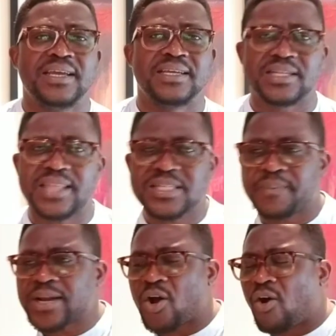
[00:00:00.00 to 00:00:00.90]
He said,
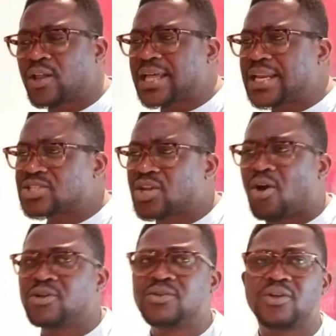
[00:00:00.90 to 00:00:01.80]
despite all that has
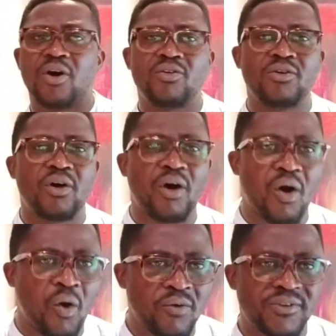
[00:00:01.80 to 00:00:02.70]
gone
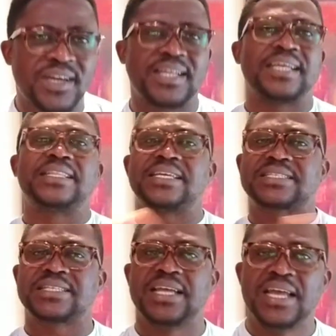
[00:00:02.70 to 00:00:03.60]
over in
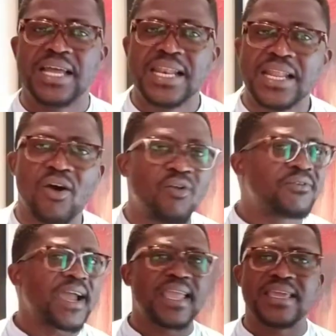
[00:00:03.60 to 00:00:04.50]
this
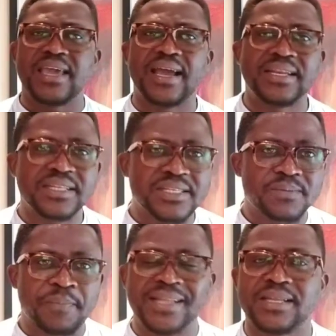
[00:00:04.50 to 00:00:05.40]
over a year and in this
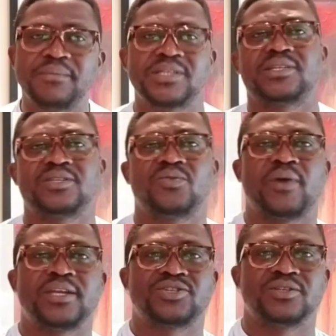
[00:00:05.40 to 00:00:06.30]
pandemic
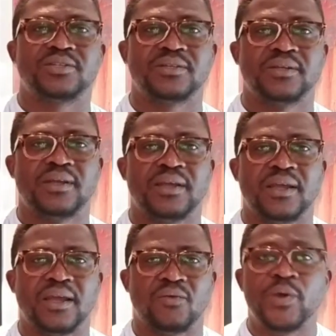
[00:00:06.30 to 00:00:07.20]
situation,
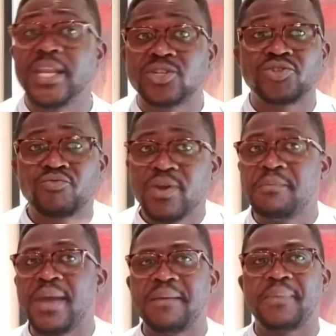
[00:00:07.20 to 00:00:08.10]
we need to
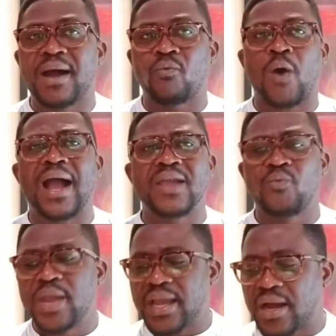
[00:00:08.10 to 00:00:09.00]
remember why
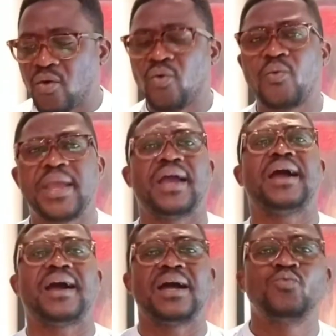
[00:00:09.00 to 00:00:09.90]
we are who we
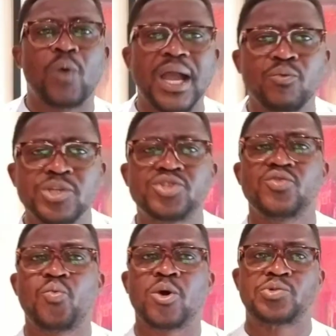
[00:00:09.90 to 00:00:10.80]
are and why we
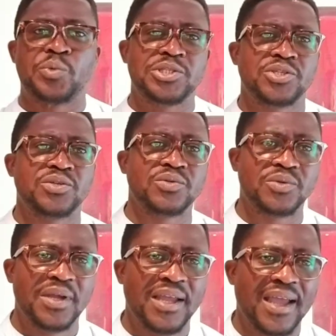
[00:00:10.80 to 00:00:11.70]
do what we
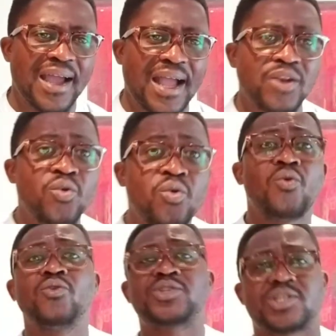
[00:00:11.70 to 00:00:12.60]
do and
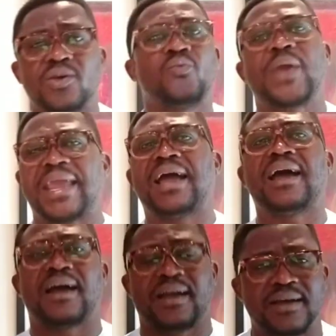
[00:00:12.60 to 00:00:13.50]
whose we
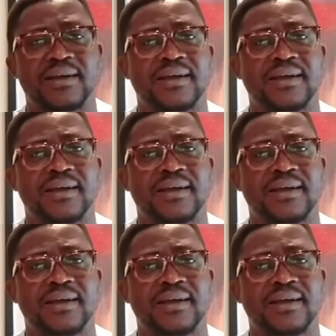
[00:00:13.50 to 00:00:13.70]
are.